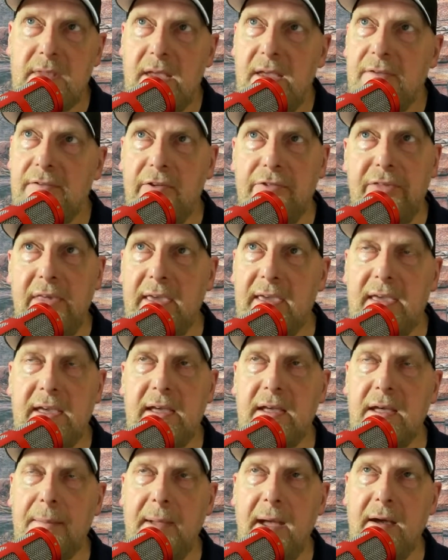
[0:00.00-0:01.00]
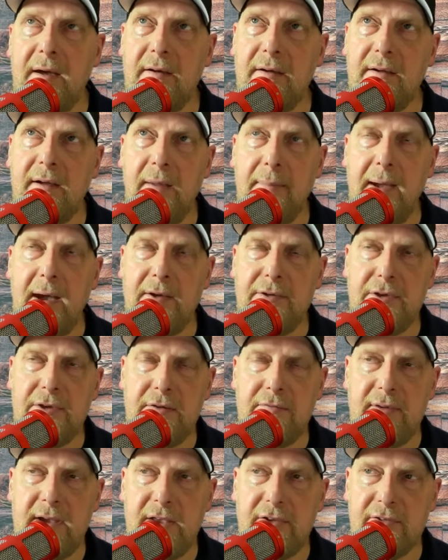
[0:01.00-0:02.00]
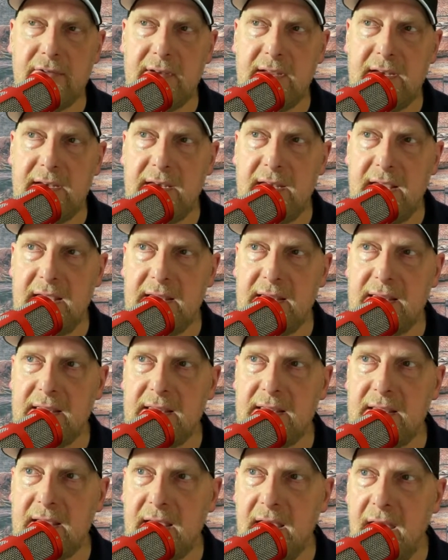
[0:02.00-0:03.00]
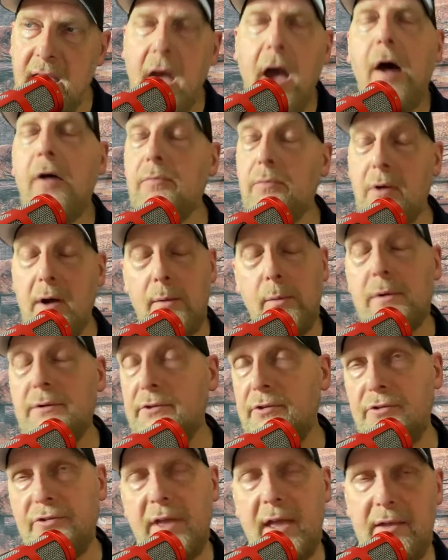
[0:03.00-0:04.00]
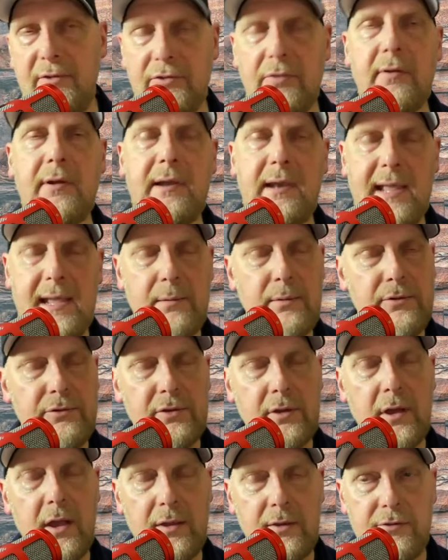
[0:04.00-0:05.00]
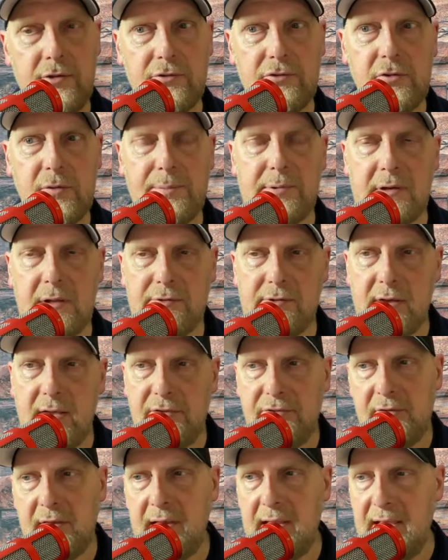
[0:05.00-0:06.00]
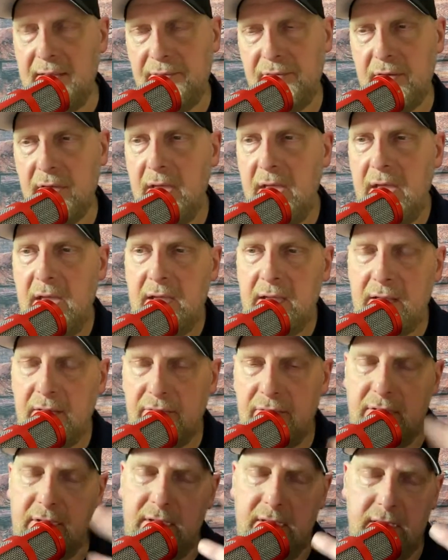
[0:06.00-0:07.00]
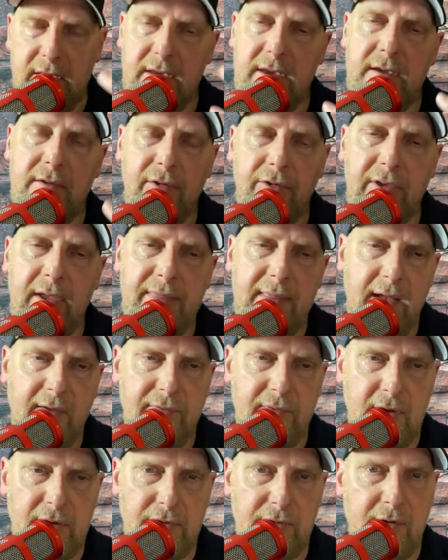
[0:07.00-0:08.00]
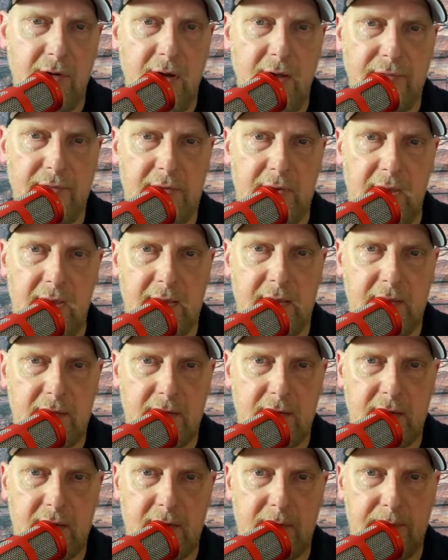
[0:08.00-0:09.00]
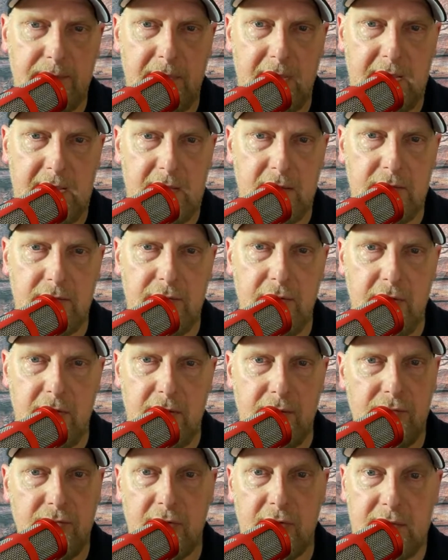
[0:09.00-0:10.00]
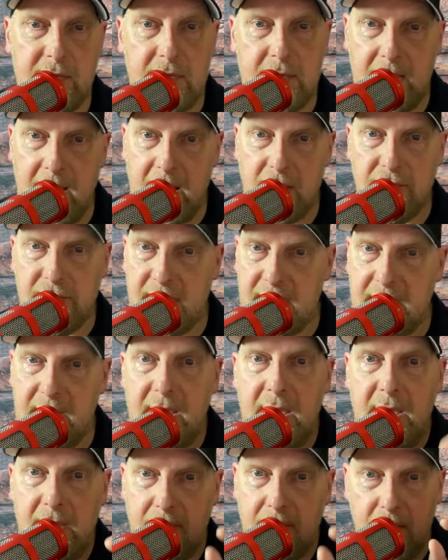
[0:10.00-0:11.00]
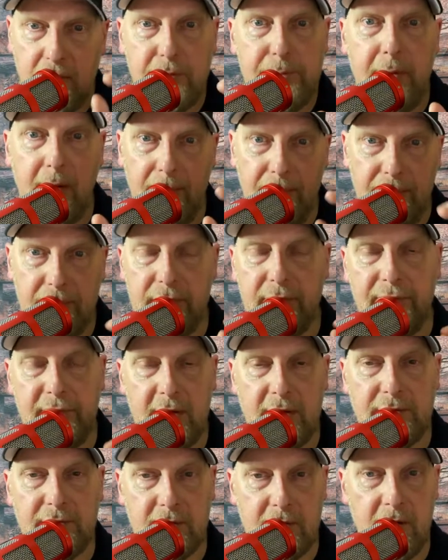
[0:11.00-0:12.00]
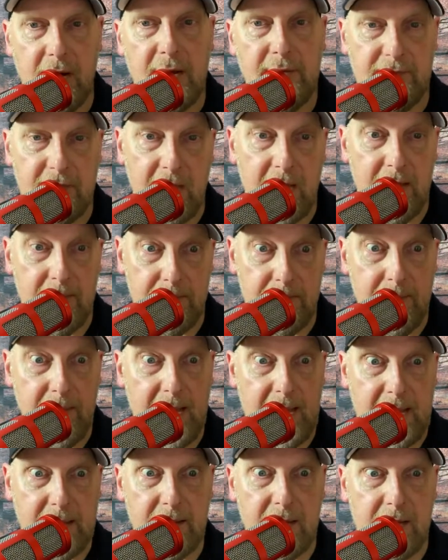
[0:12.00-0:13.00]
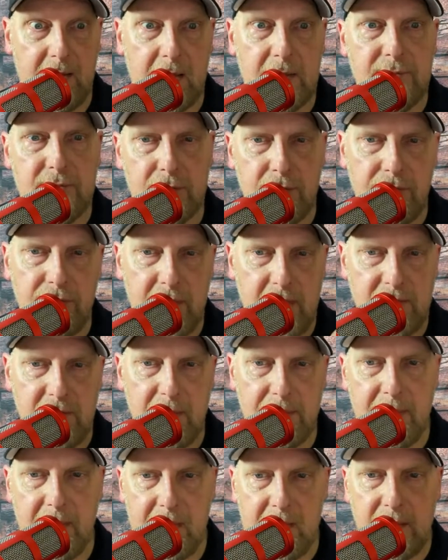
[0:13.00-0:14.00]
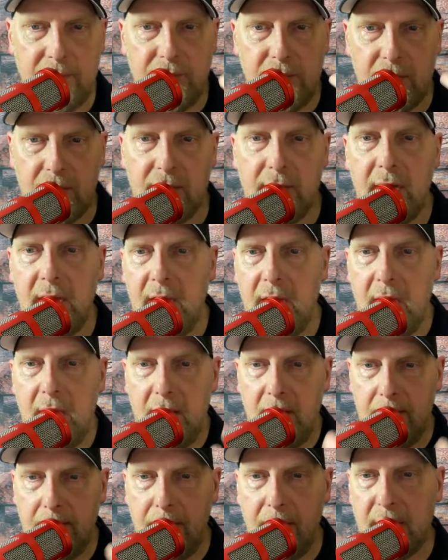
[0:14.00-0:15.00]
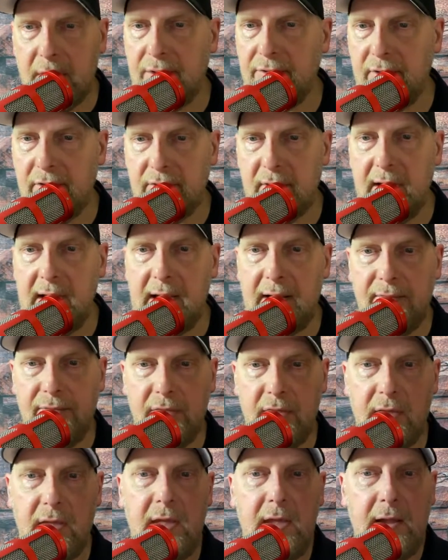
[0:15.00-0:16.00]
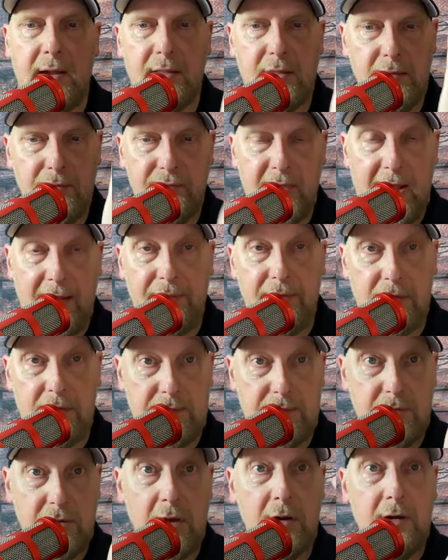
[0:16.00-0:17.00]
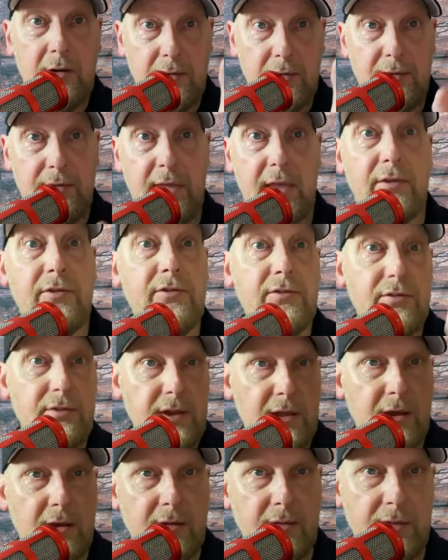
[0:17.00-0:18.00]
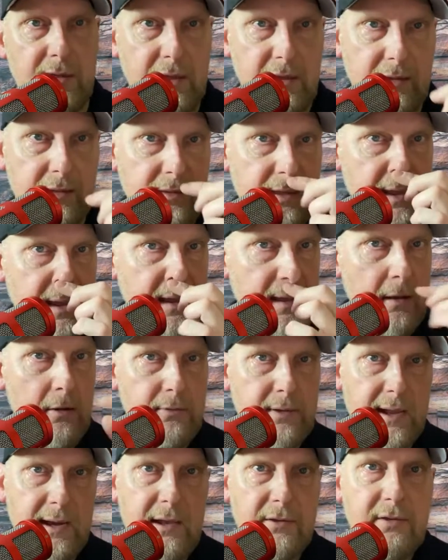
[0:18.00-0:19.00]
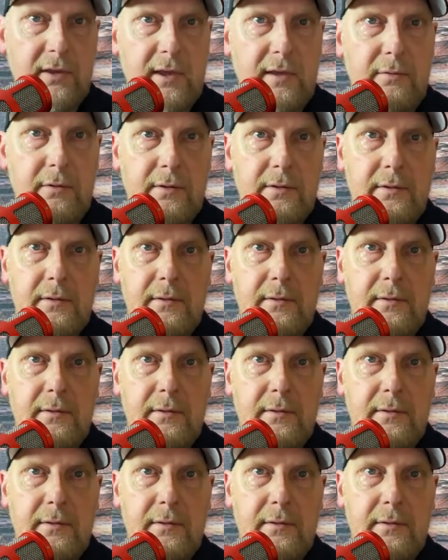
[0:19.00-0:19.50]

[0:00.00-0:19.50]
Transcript: Just thinking about you recently, Nin. What I wanted to say, sorry, Lee, was just to apologise to Lee for, because you sent that photograph and like a complete douche, I didn't actually respond to the photograph. Like, man, I love your setup, I love your monitors, I love the fact that you've got this, you know, the oh yeah, let's get you on.